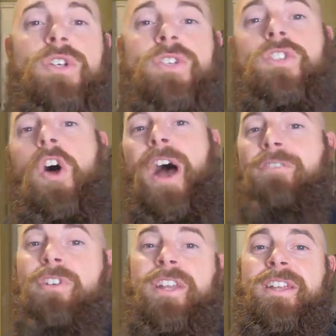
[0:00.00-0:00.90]
you just saw, I
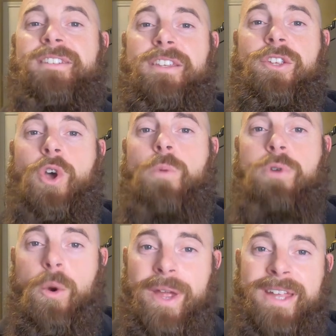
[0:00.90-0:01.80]
really didn't take the
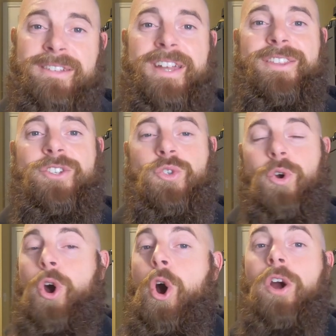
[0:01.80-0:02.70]
GoPro inside the
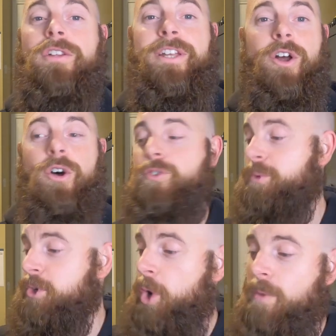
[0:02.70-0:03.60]
store hardly at all, so
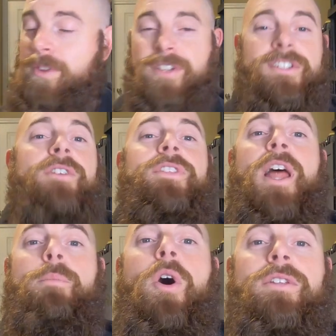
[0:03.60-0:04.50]
I'm gonna go over the stuff that
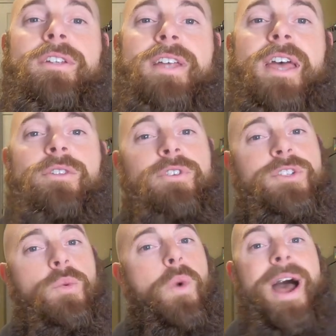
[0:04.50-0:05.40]
I bought today and the
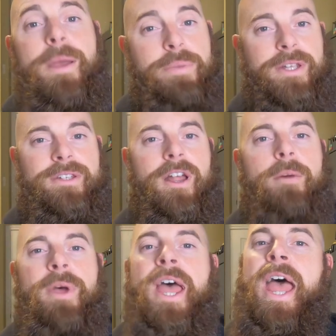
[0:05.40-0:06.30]
reason why I picked it
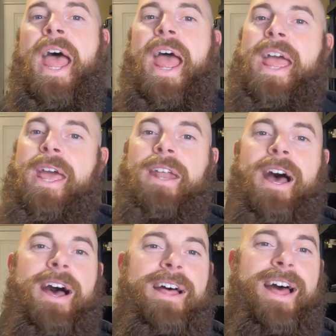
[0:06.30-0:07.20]
up. And
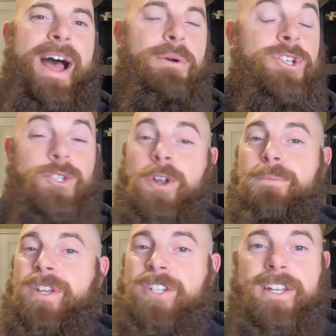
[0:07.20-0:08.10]
uh, I was just on a
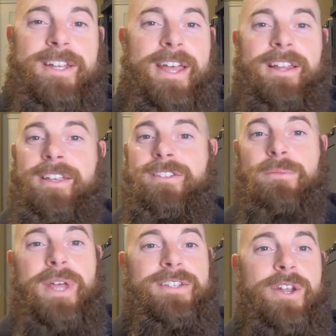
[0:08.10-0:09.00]
mission today. Like
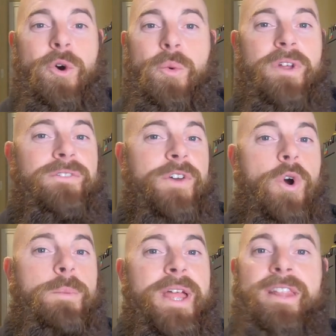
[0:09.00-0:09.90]
some days I don't want to
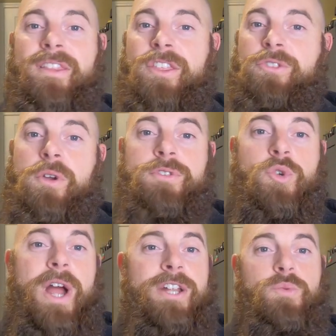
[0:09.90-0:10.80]
film in the thrift
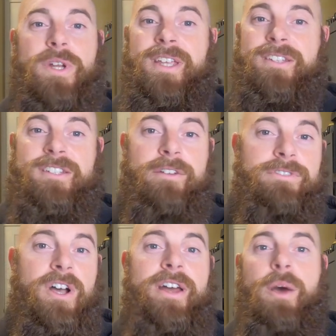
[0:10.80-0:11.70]
store. I just want to get
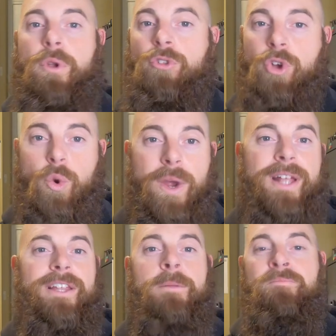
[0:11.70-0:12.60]
stuff done. I want to look
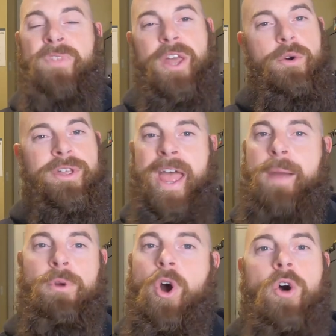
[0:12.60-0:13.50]
quickly. And on
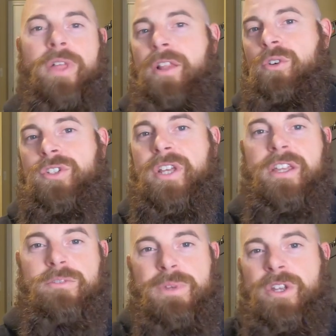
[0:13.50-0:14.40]
camera, all that looks
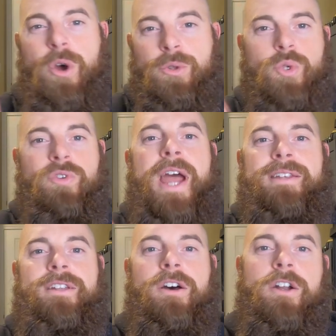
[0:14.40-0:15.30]
like is me going through
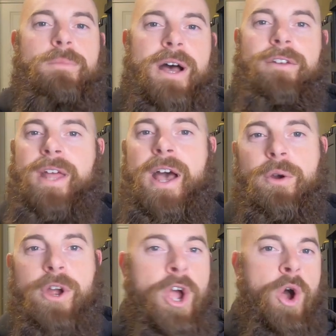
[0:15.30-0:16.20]
racks at 100 mile an
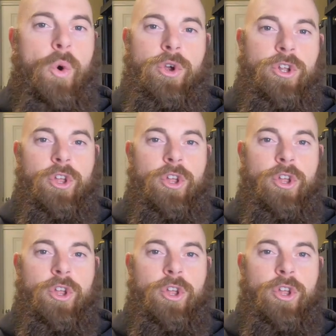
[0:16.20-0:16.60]
hour or